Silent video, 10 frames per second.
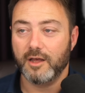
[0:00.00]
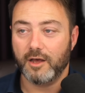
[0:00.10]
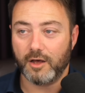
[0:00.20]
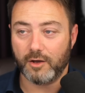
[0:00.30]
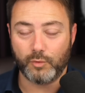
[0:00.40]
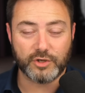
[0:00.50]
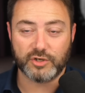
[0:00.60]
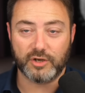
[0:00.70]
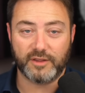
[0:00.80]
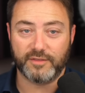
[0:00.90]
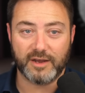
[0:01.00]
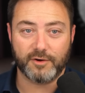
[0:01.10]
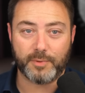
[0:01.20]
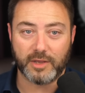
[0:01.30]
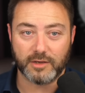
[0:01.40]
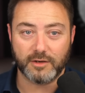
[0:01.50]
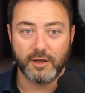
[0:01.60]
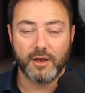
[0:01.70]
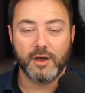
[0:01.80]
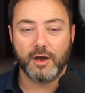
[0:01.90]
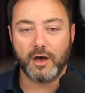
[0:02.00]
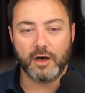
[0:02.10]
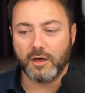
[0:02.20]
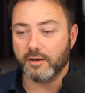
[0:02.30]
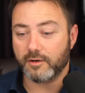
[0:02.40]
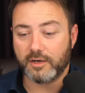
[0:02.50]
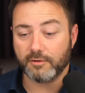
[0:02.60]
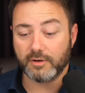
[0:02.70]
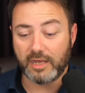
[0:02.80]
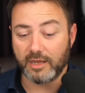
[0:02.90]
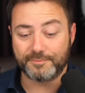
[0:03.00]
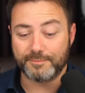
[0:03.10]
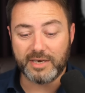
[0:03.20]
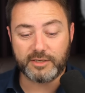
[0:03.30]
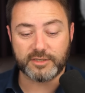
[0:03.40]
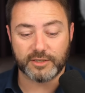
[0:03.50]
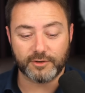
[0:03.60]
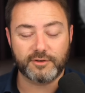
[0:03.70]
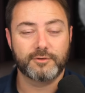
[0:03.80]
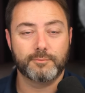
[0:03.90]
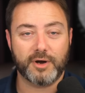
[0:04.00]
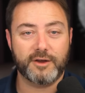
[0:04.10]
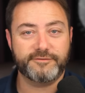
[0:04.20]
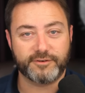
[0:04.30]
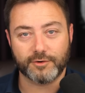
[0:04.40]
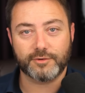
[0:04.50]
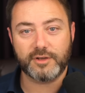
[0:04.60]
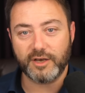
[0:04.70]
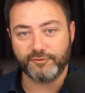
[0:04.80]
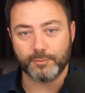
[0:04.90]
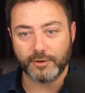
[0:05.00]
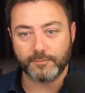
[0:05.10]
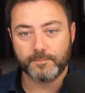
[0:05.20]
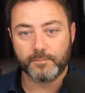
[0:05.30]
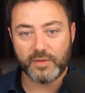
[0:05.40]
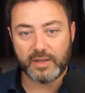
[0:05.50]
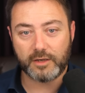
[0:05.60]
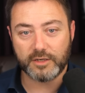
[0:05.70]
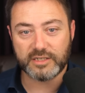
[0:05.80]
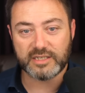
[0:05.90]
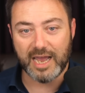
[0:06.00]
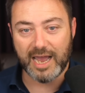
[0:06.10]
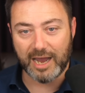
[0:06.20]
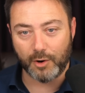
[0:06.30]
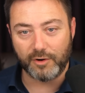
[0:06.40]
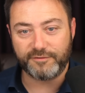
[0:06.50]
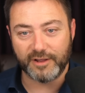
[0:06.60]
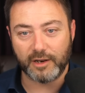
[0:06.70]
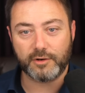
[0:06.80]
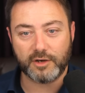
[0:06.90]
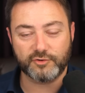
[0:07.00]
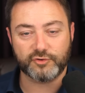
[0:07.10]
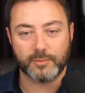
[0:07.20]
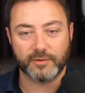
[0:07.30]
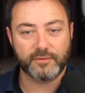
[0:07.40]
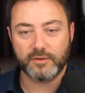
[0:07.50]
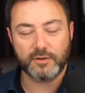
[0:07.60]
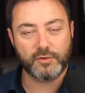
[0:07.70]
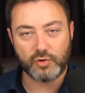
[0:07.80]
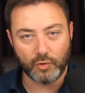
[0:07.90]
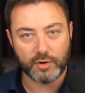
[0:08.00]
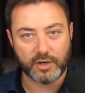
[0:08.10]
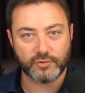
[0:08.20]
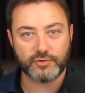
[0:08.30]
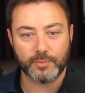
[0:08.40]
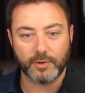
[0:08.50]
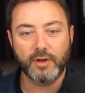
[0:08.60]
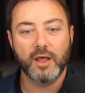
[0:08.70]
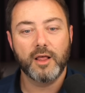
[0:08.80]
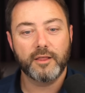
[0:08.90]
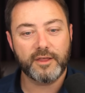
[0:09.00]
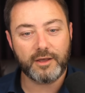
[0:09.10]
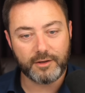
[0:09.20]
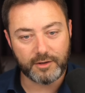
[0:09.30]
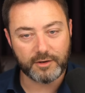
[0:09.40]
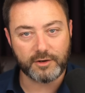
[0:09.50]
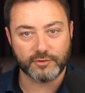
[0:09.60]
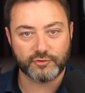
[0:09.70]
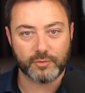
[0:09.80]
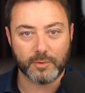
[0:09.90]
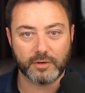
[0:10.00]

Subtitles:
which, in their opinion, are currently administered by a foreign government. Because it's our fellow countrymen. They're not your countrymen. They're her countrymen.